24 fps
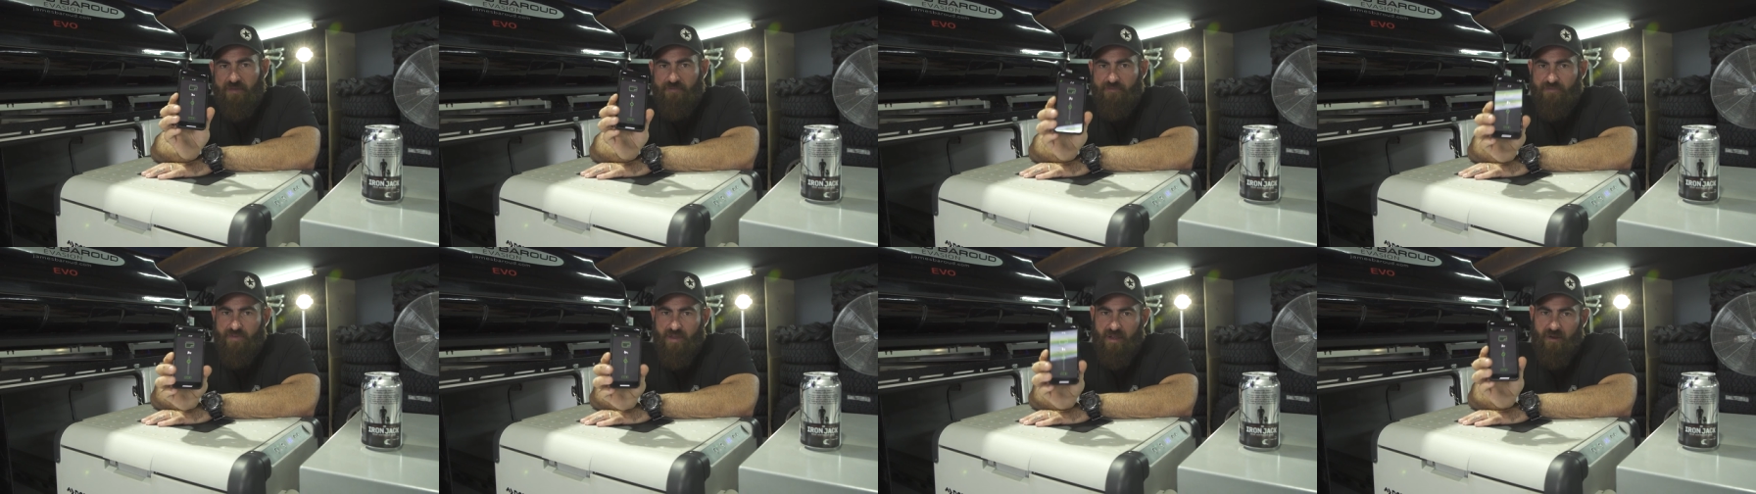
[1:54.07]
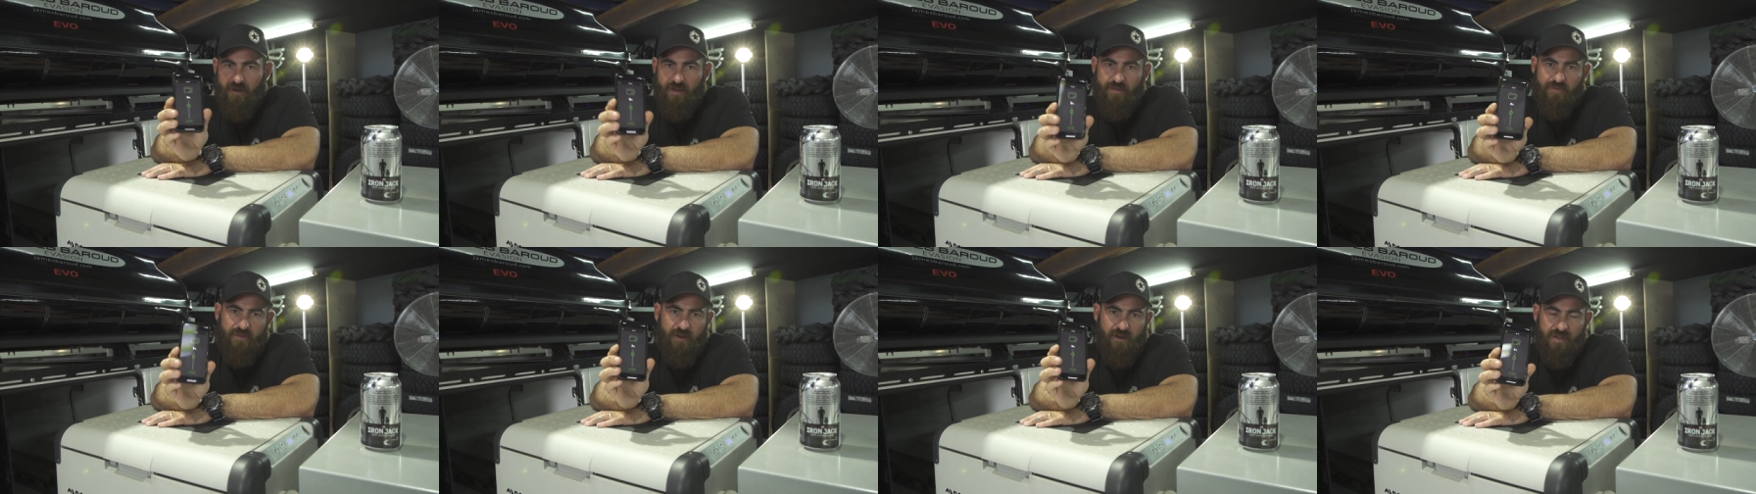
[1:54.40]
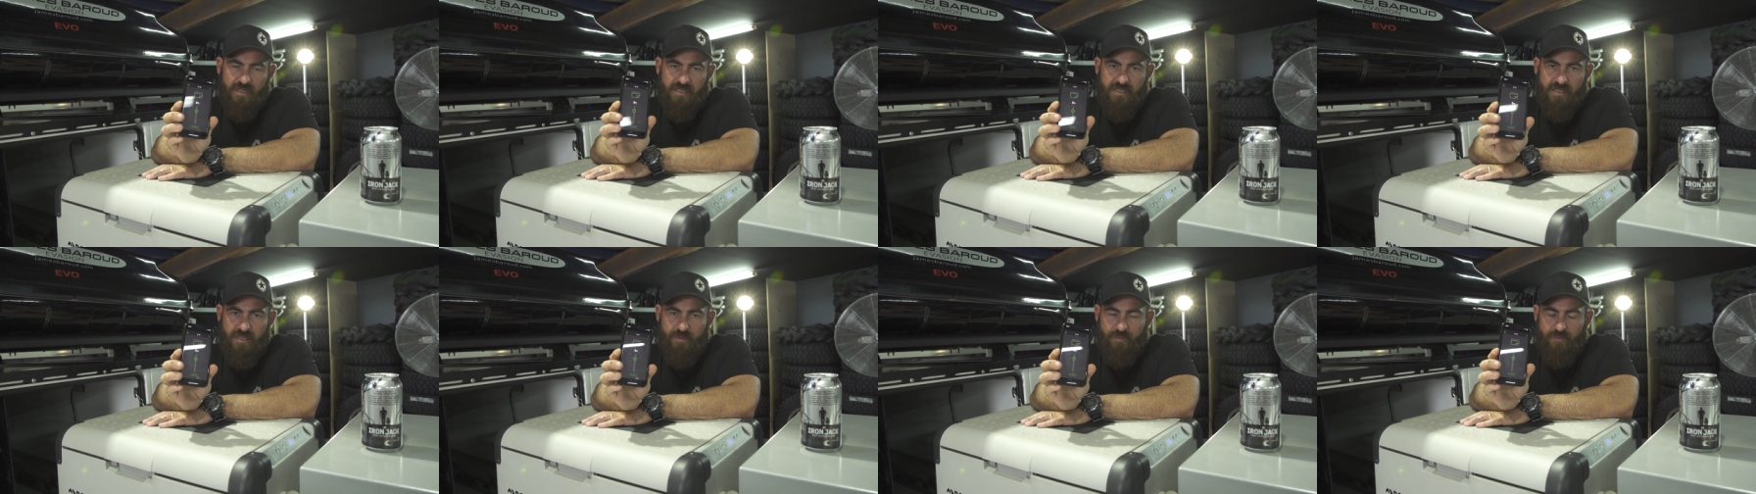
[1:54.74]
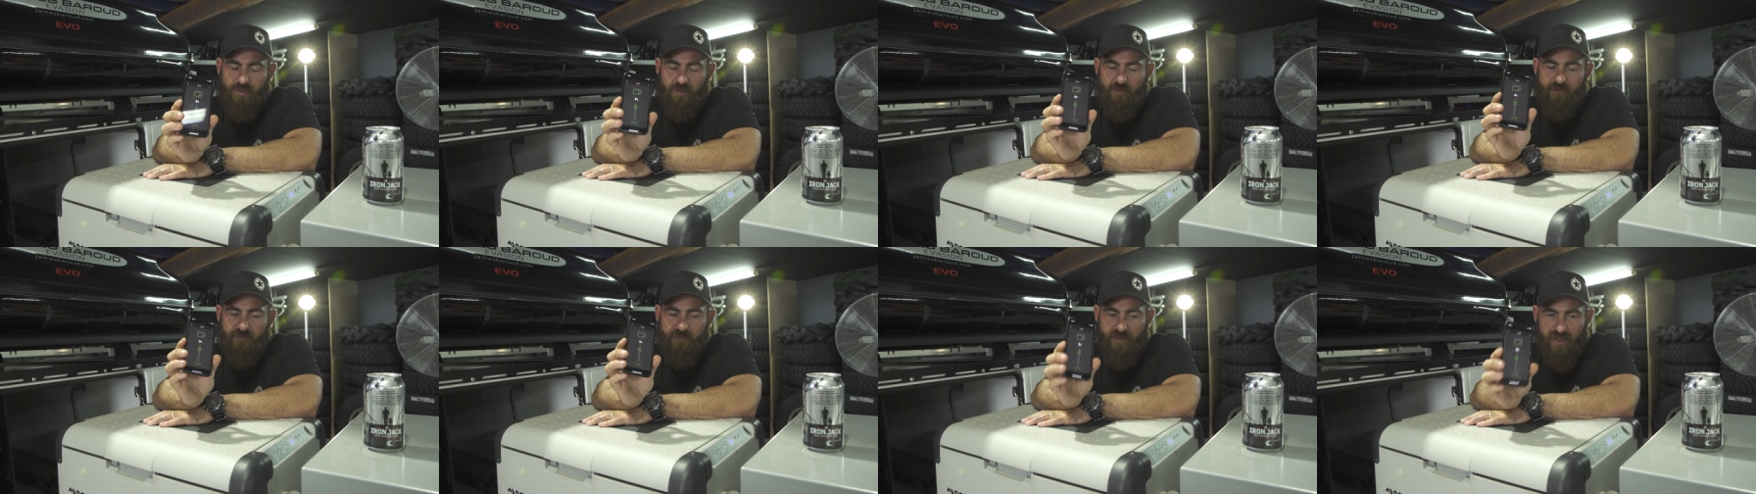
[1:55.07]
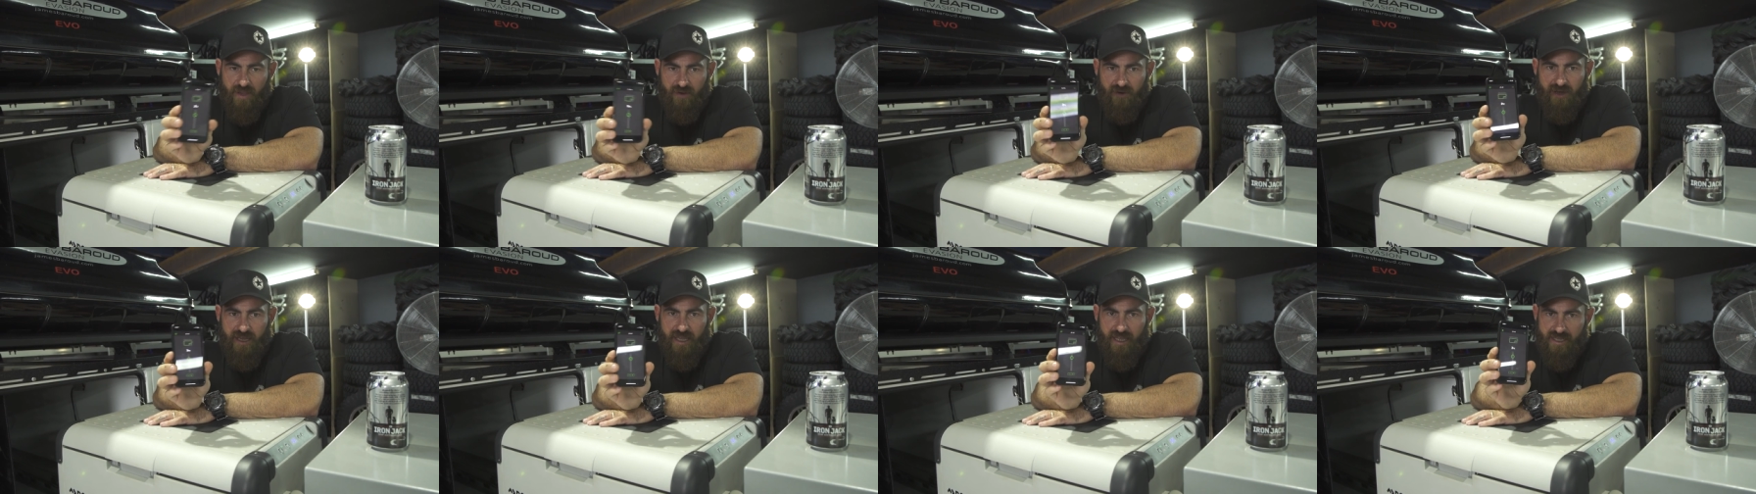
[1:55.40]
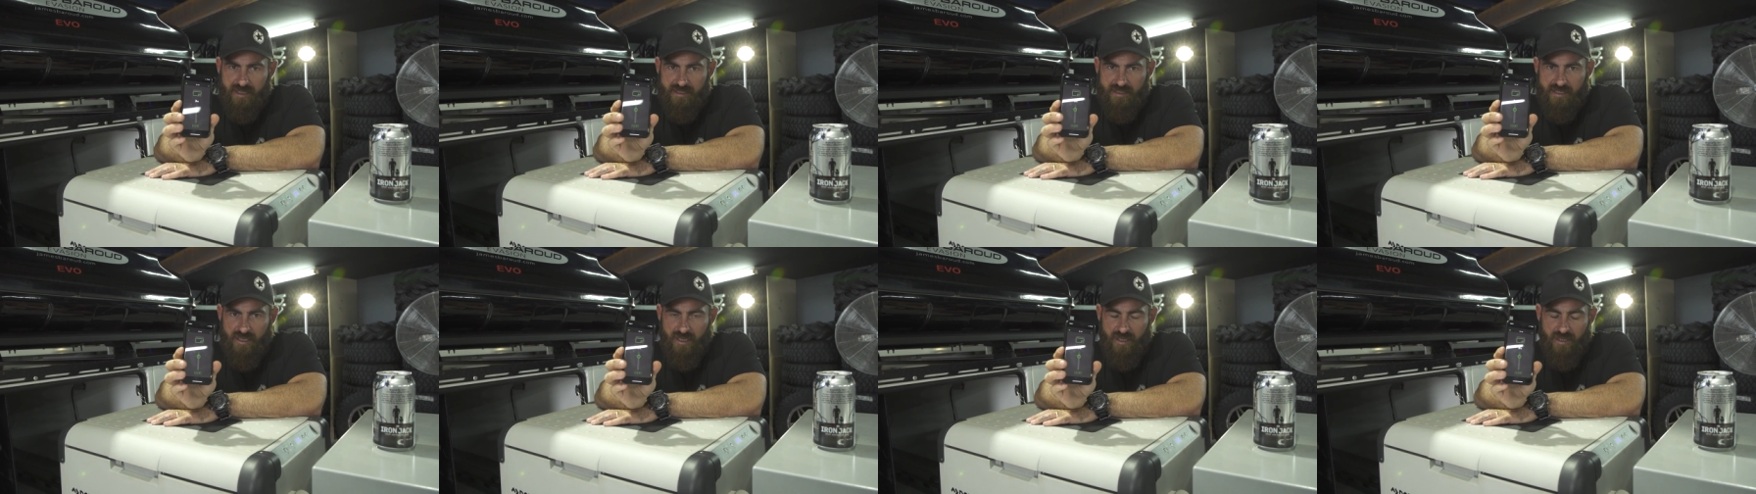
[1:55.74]
very, very simple, very
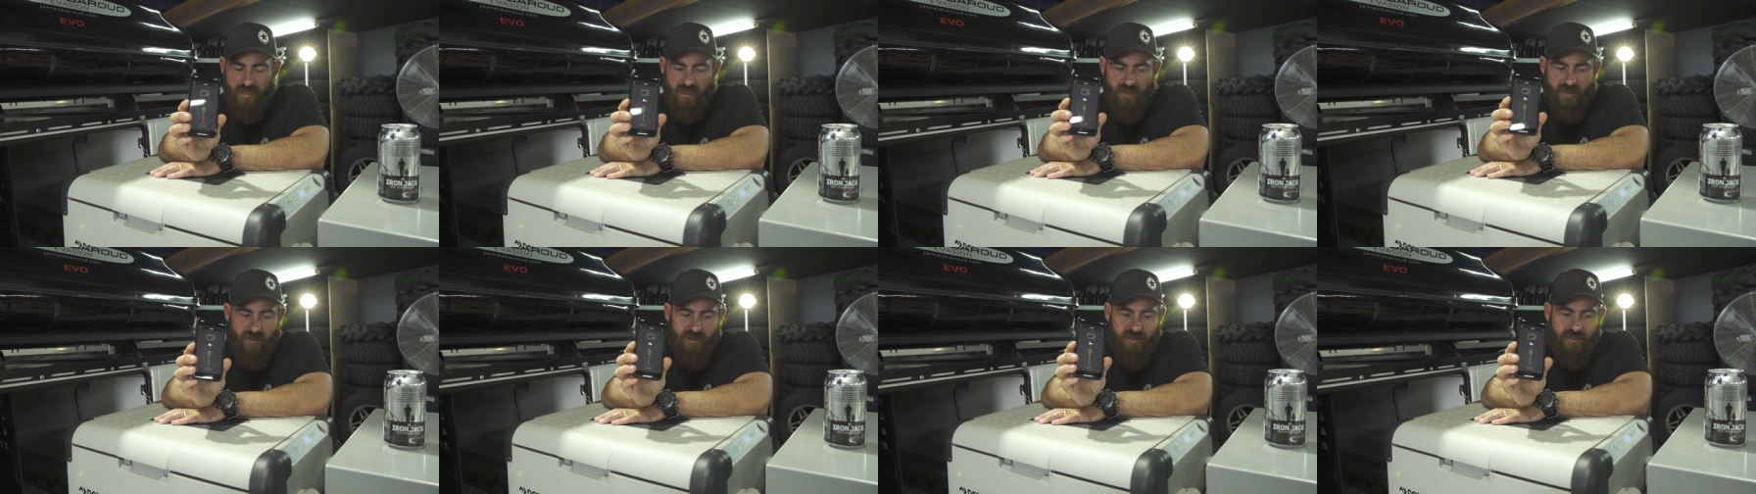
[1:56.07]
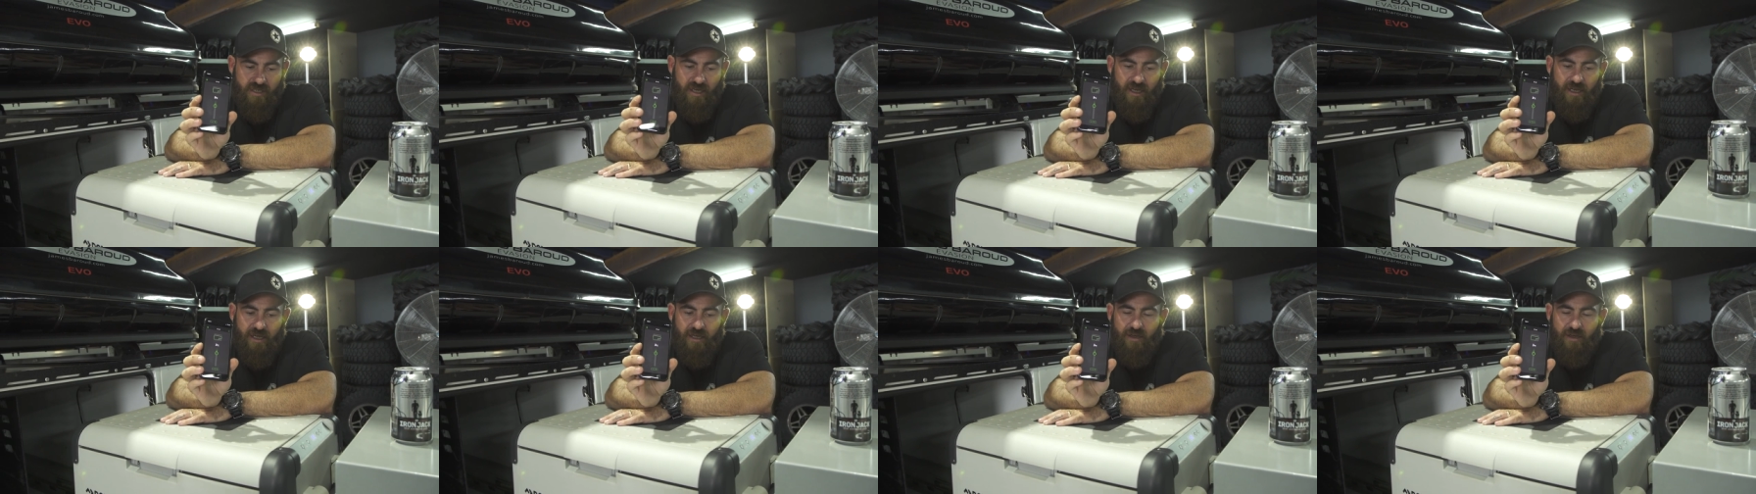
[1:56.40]
easy to use.